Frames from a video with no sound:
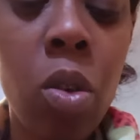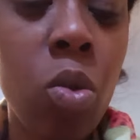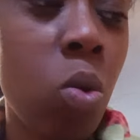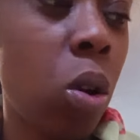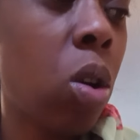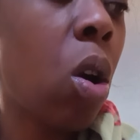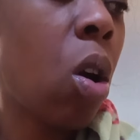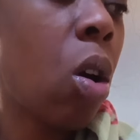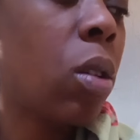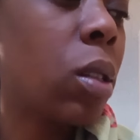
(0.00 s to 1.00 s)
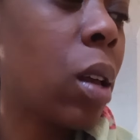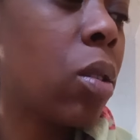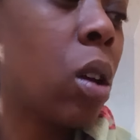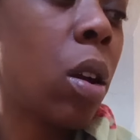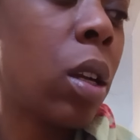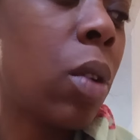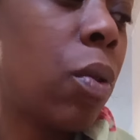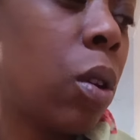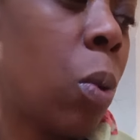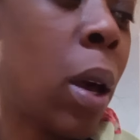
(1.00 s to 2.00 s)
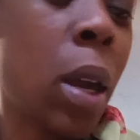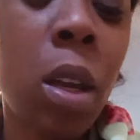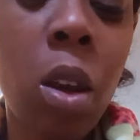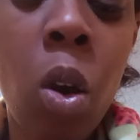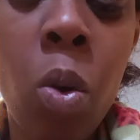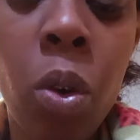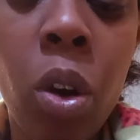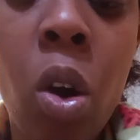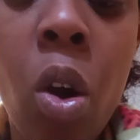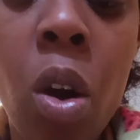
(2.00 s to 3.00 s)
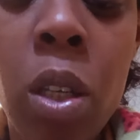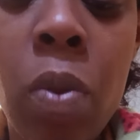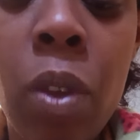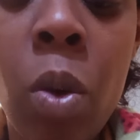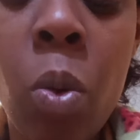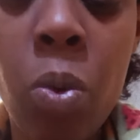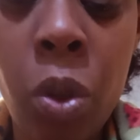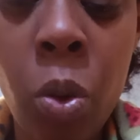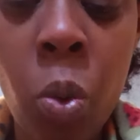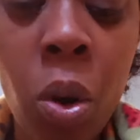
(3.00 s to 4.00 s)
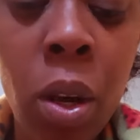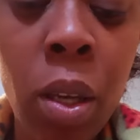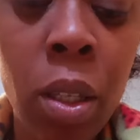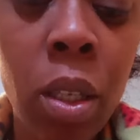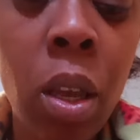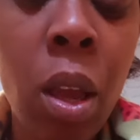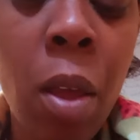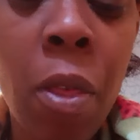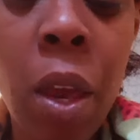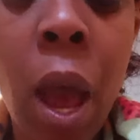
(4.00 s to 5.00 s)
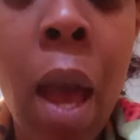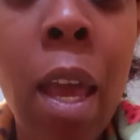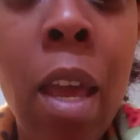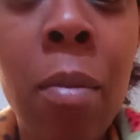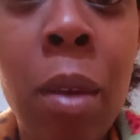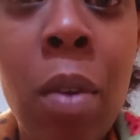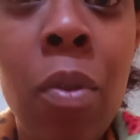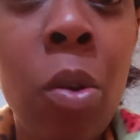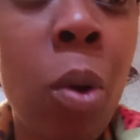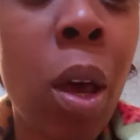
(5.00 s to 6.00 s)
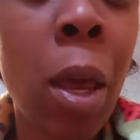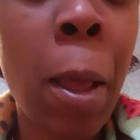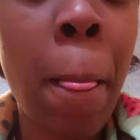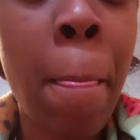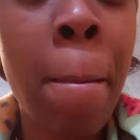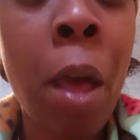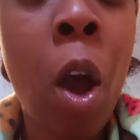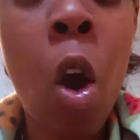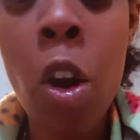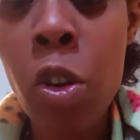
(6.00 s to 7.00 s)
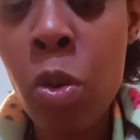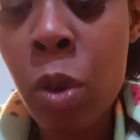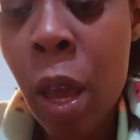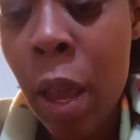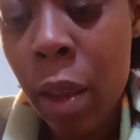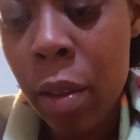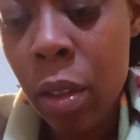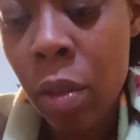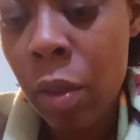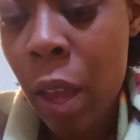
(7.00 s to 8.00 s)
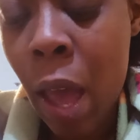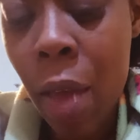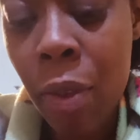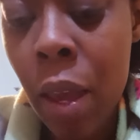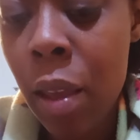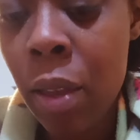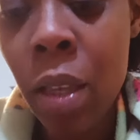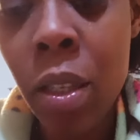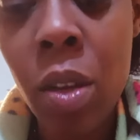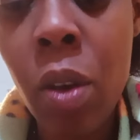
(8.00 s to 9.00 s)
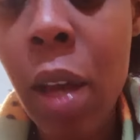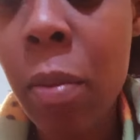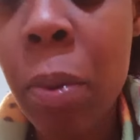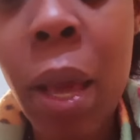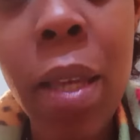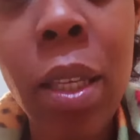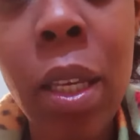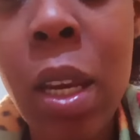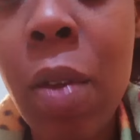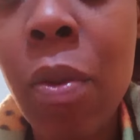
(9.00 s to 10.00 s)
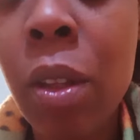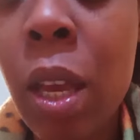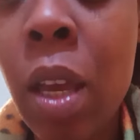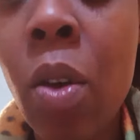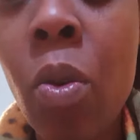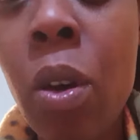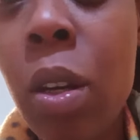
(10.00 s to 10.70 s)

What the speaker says: newer cards, I'll start giving away older cards. Even though the ones that I am giving away are new decks. And they still got the plastic and everything on